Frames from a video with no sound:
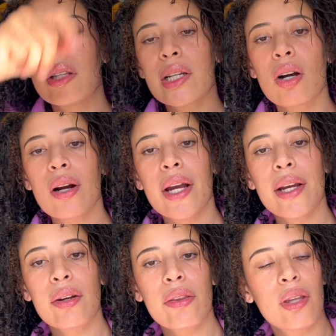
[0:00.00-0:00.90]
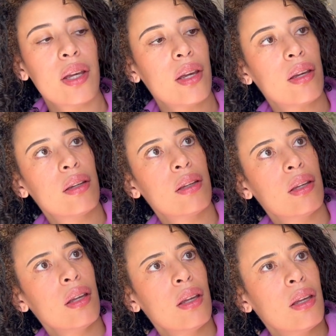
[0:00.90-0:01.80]
like car hanger thingy,
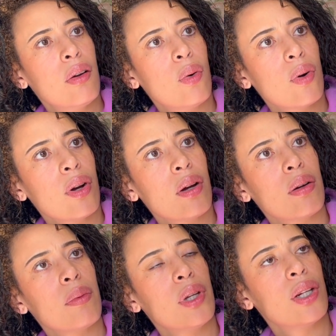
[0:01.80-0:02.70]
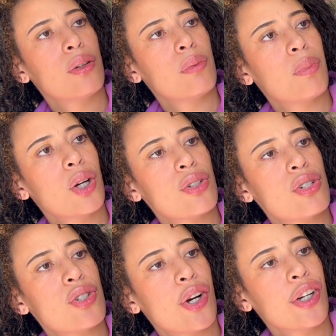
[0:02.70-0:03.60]
or, you know, purse
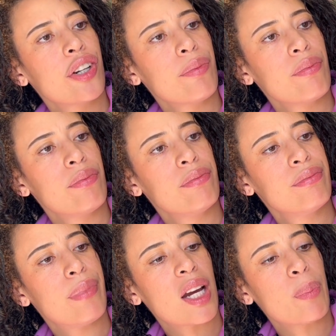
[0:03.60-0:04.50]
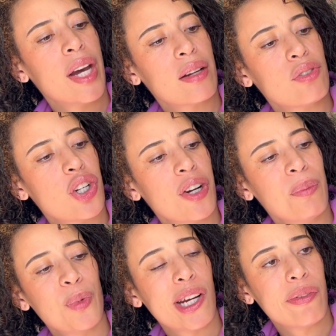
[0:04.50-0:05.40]
charm, backpack
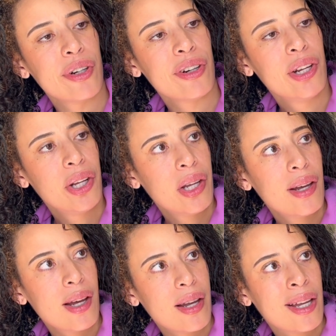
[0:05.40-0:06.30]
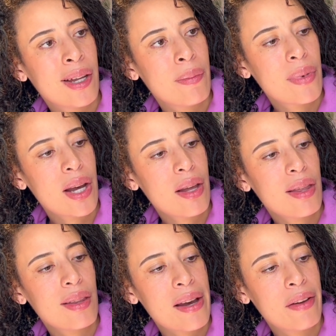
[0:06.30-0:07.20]
charm, whatever.
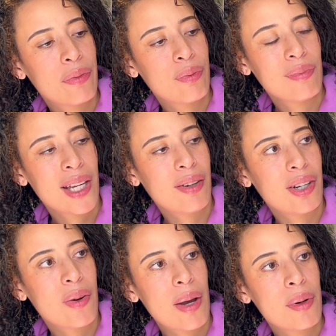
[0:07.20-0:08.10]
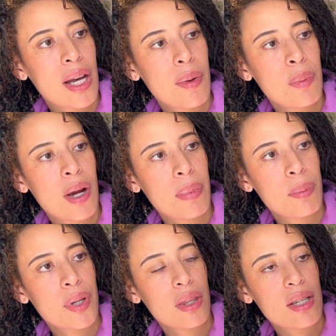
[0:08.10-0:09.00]
I don't know. I would probably
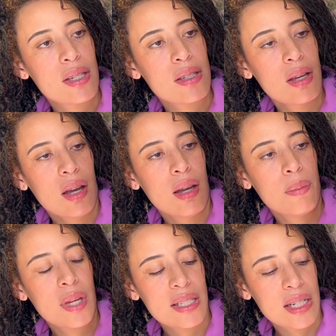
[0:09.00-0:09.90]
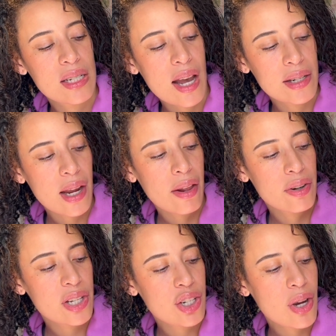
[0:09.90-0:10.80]
put this as like
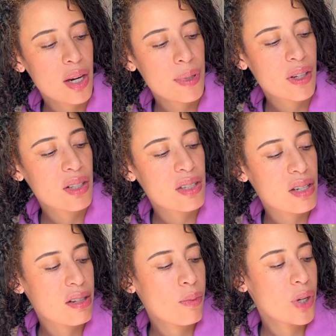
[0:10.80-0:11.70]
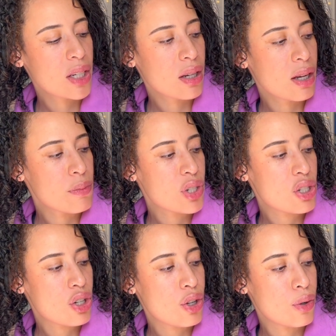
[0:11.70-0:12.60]
$9. I try to be consistent when it comes
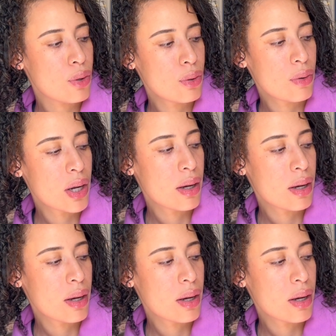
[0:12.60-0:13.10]
to